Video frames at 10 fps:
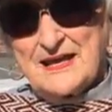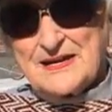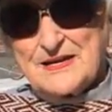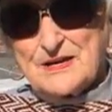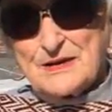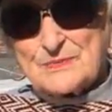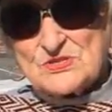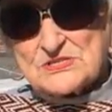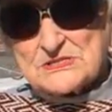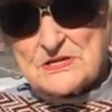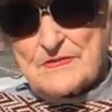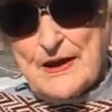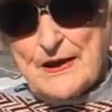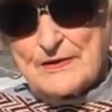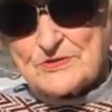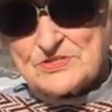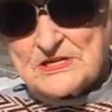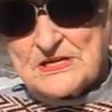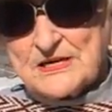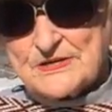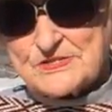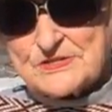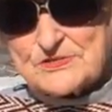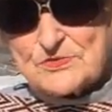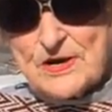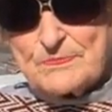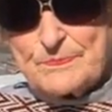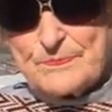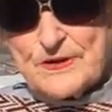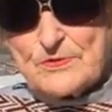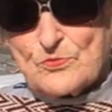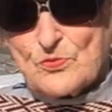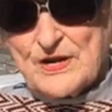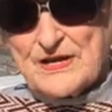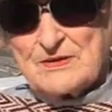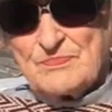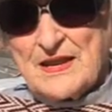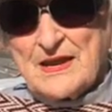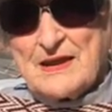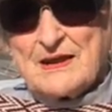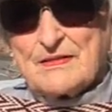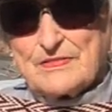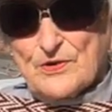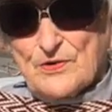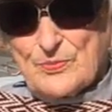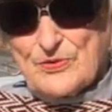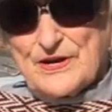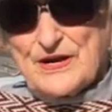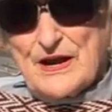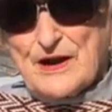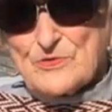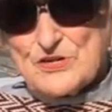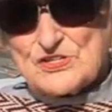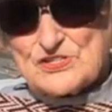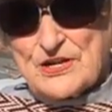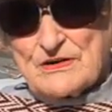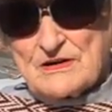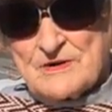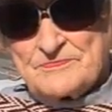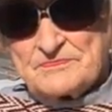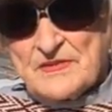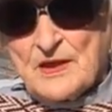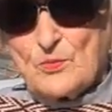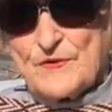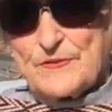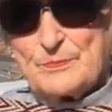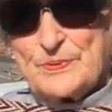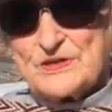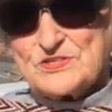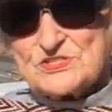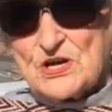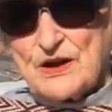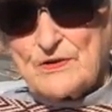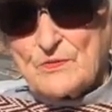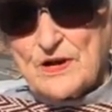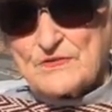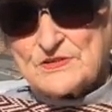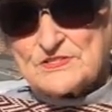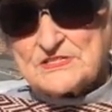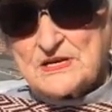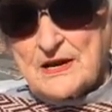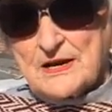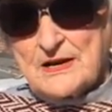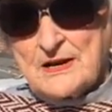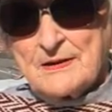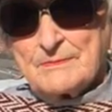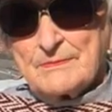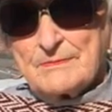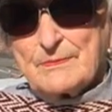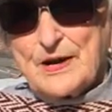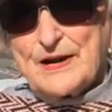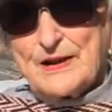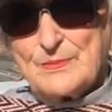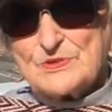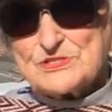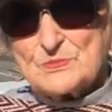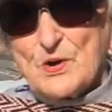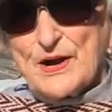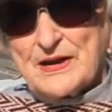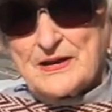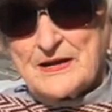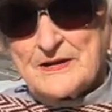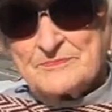And he comes to the house and he has this great big red thoroughbred Irish setter with a big sign around its neck. My name is Mike.